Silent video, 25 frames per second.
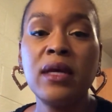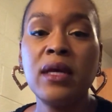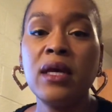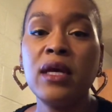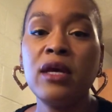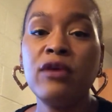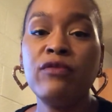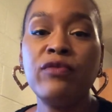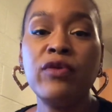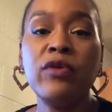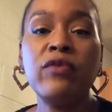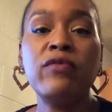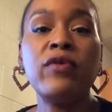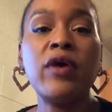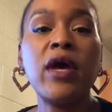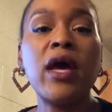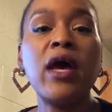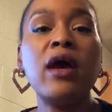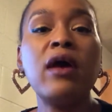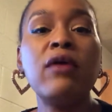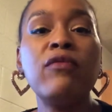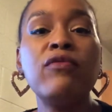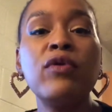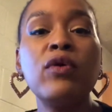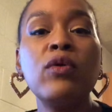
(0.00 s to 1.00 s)
If you've
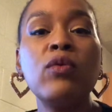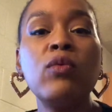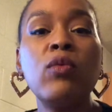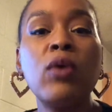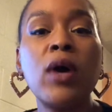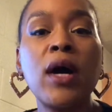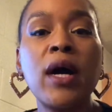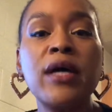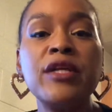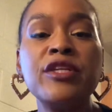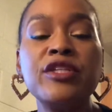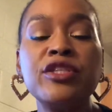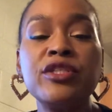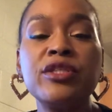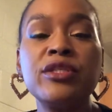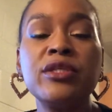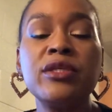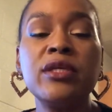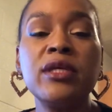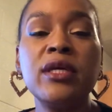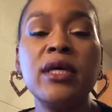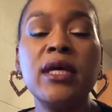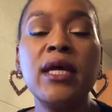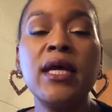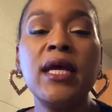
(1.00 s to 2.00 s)
ever watched
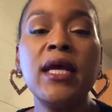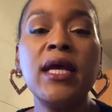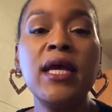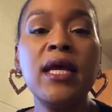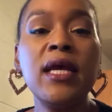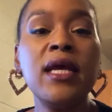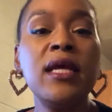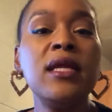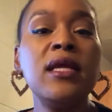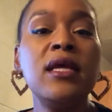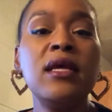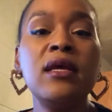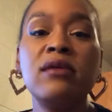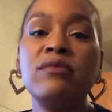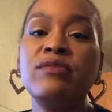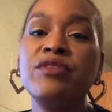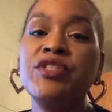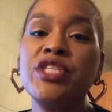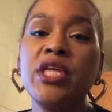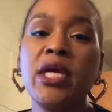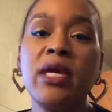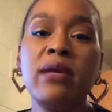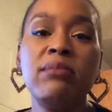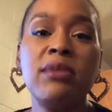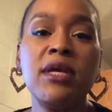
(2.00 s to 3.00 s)
any of
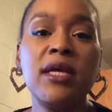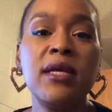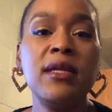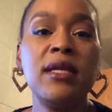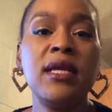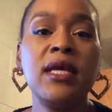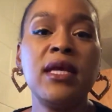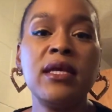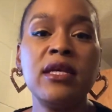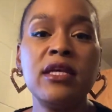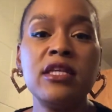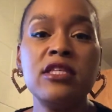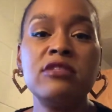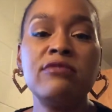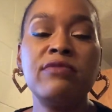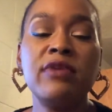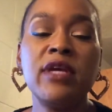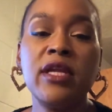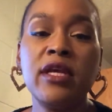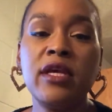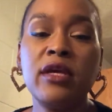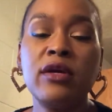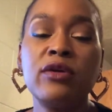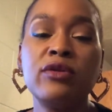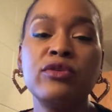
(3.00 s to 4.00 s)
Jamie and Nikki's
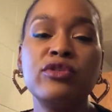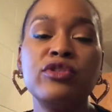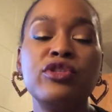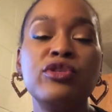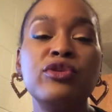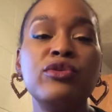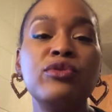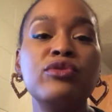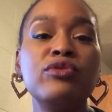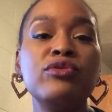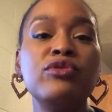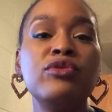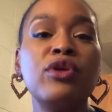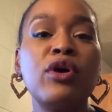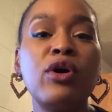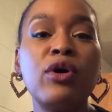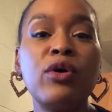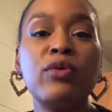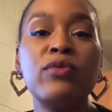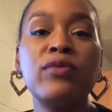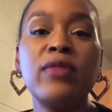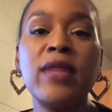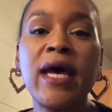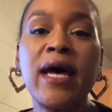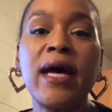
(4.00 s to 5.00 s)
videos, you'll
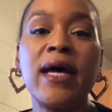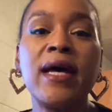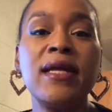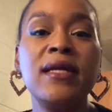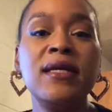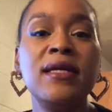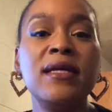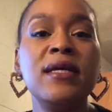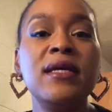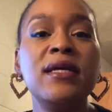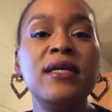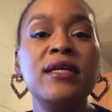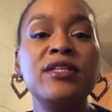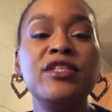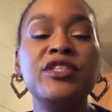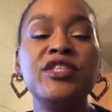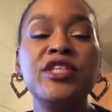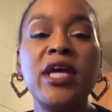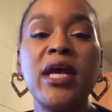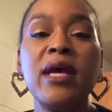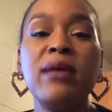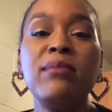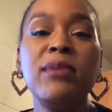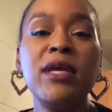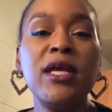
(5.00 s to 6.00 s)
know that
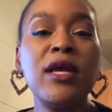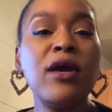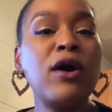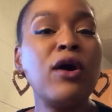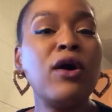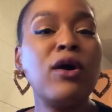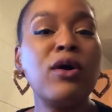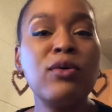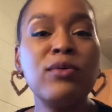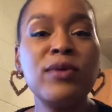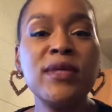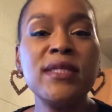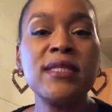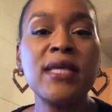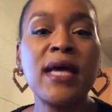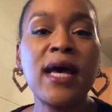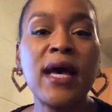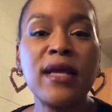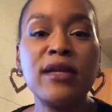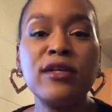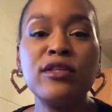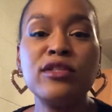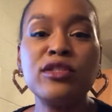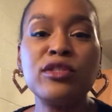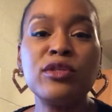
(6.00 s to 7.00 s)
Jamie always
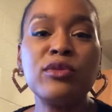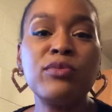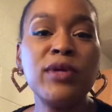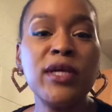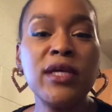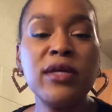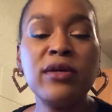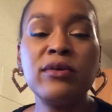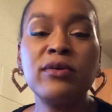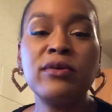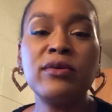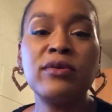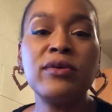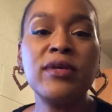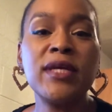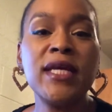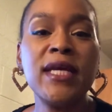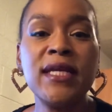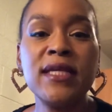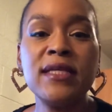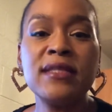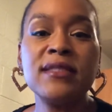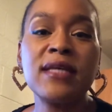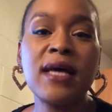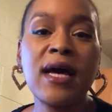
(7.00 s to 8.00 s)
had a twinkle
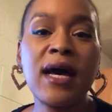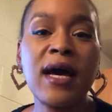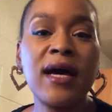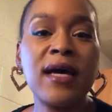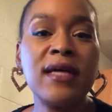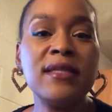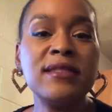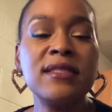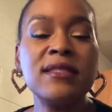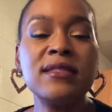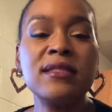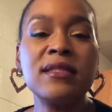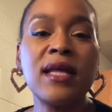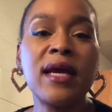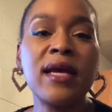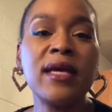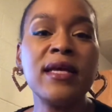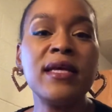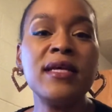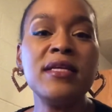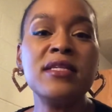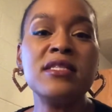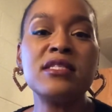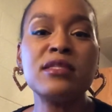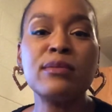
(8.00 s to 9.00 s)
in his eyes. It's like
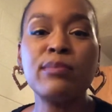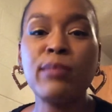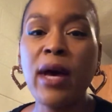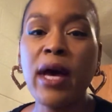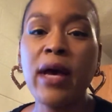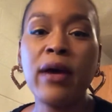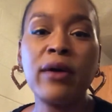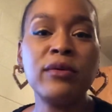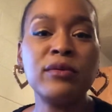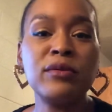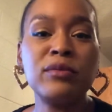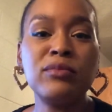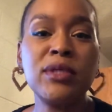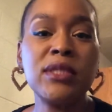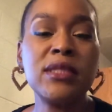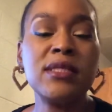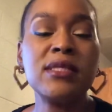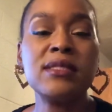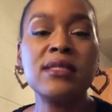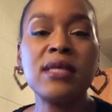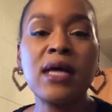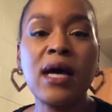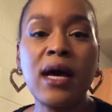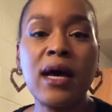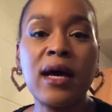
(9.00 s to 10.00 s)
he smiled with
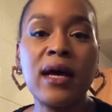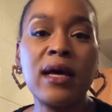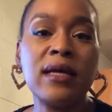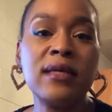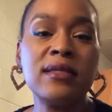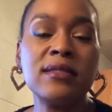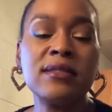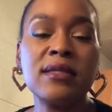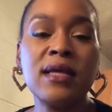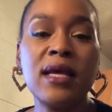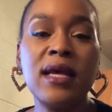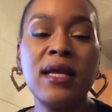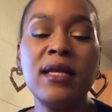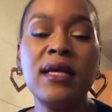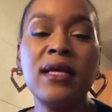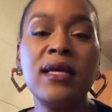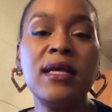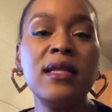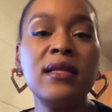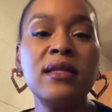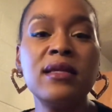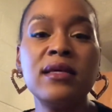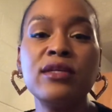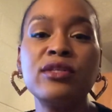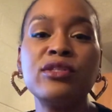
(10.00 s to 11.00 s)
his eyes, and
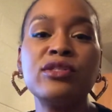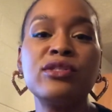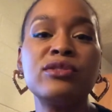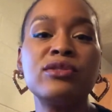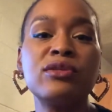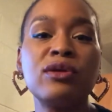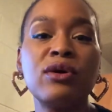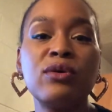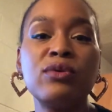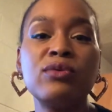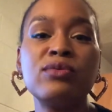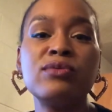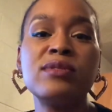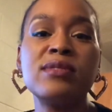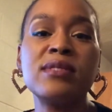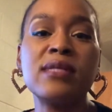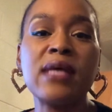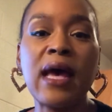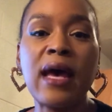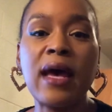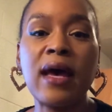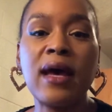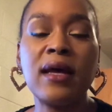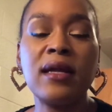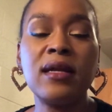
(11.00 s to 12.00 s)
he looks so
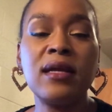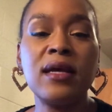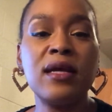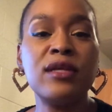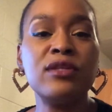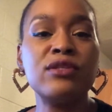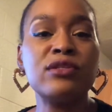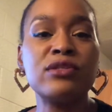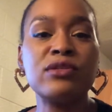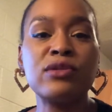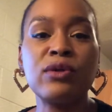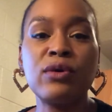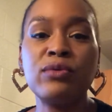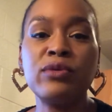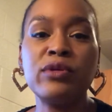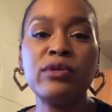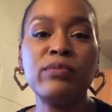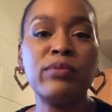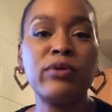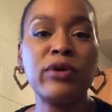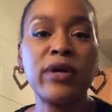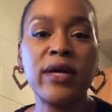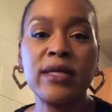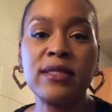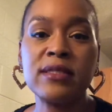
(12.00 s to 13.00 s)
sad and so
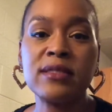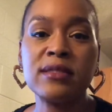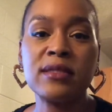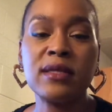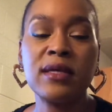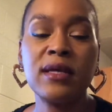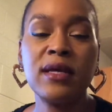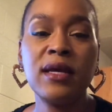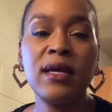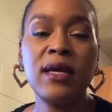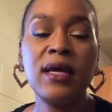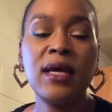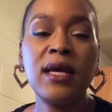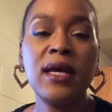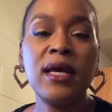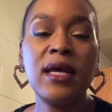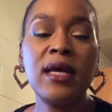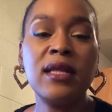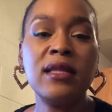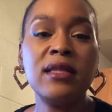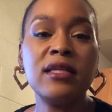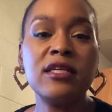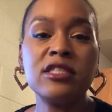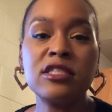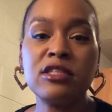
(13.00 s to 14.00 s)
depressed
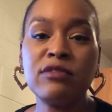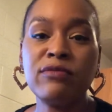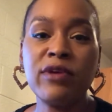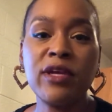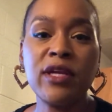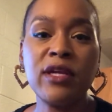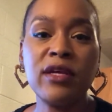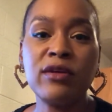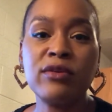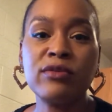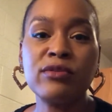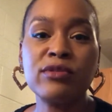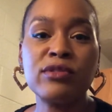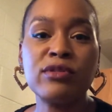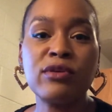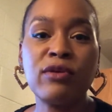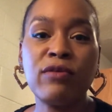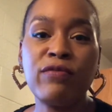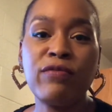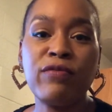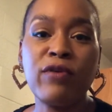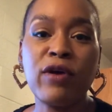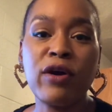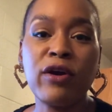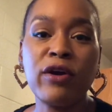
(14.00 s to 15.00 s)
in this video so
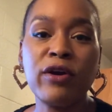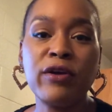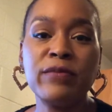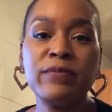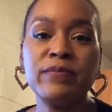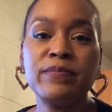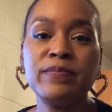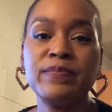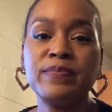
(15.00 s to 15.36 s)
far.